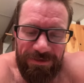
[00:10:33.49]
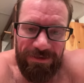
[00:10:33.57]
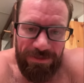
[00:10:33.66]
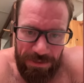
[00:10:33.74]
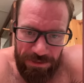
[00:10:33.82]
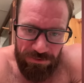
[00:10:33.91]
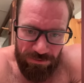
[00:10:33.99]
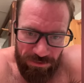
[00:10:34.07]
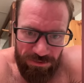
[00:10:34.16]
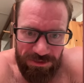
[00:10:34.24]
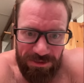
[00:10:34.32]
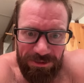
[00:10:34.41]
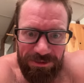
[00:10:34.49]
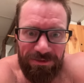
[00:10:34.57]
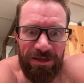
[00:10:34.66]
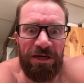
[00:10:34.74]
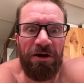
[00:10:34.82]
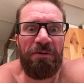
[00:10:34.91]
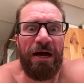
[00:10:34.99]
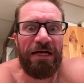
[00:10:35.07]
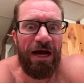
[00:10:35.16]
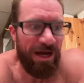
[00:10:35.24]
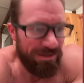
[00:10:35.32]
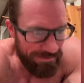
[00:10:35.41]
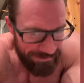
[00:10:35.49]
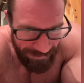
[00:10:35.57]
And then you lose them and you're like, oh my God,